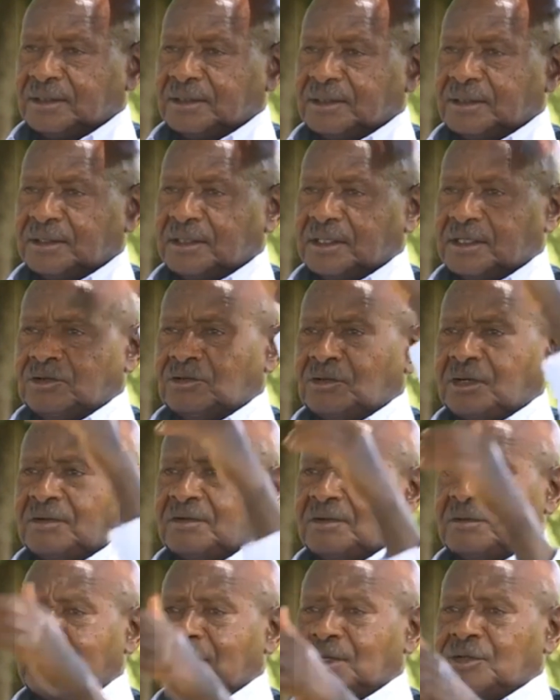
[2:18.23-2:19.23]
Then you have
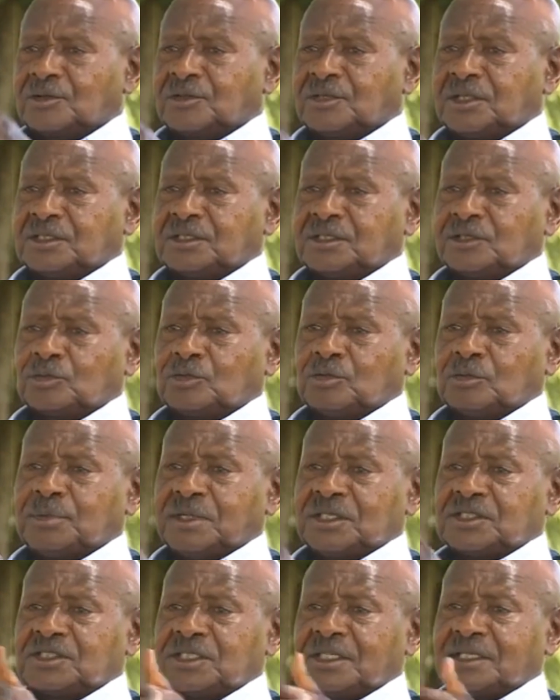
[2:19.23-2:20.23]
about
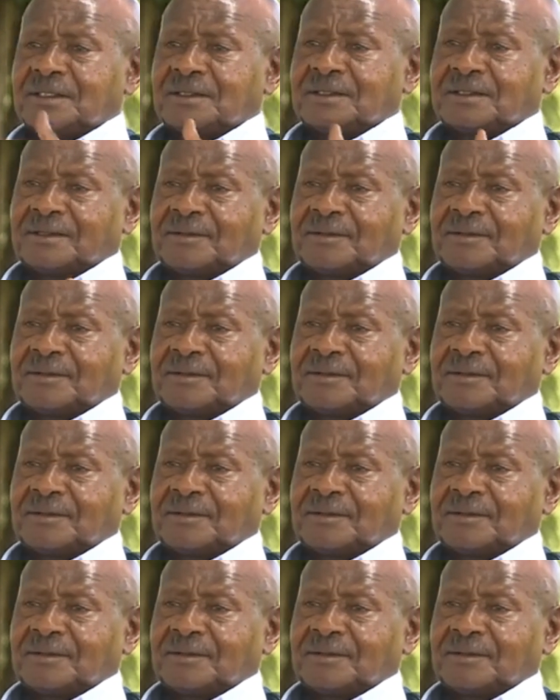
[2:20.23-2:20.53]
32%